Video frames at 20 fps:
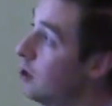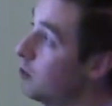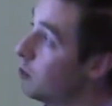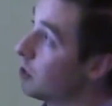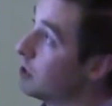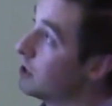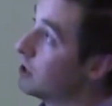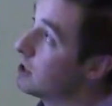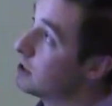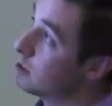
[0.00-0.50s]

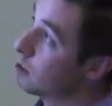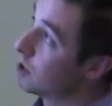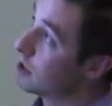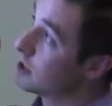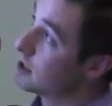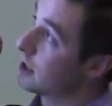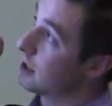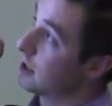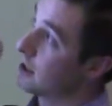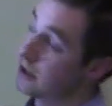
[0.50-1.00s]
But these
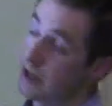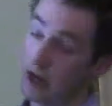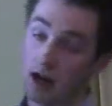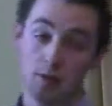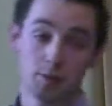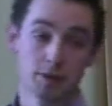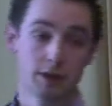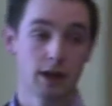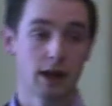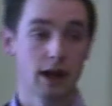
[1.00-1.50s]
ones on the
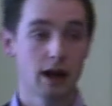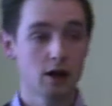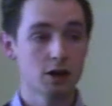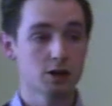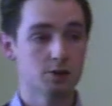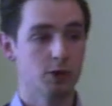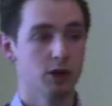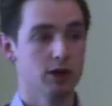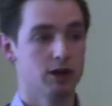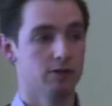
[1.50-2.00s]
top, the
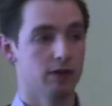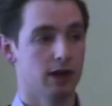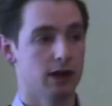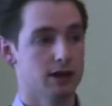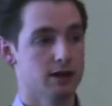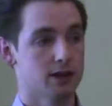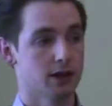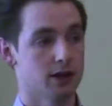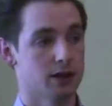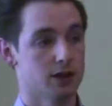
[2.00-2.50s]
large
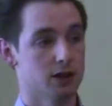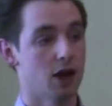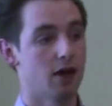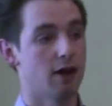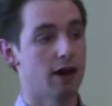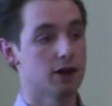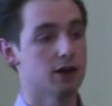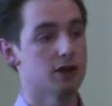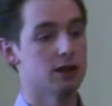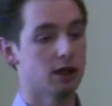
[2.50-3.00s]
multivalate sites, are
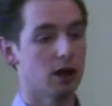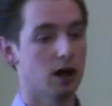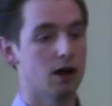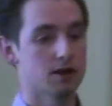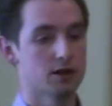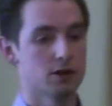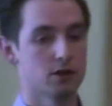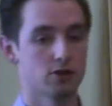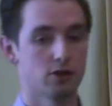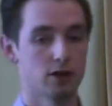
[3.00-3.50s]
actually
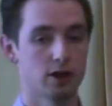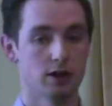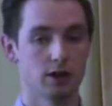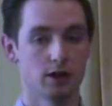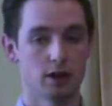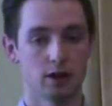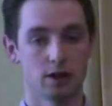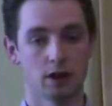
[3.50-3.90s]
concentrated